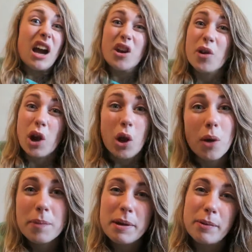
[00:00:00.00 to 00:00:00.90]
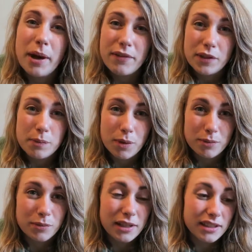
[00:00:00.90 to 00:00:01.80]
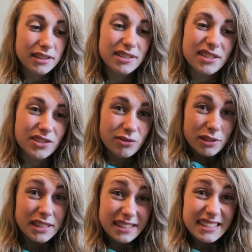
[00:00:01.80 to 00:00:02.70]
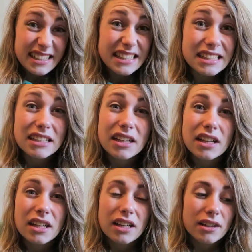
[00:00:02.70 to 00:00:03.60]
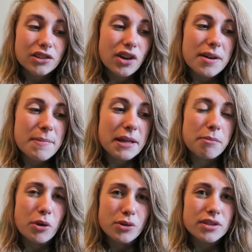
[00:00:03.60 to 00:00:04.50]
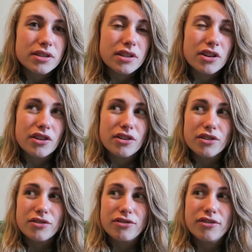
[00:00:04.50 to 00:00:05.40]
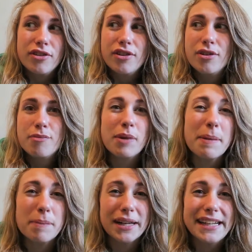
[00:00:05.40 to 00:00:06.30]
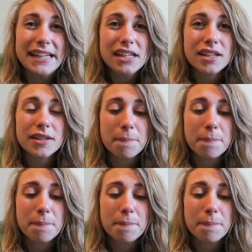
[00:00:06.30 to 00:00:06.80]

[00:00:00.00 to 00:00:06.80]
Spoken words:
I know a lot of people have this problem where they're just really skint. I try and make the most of my money.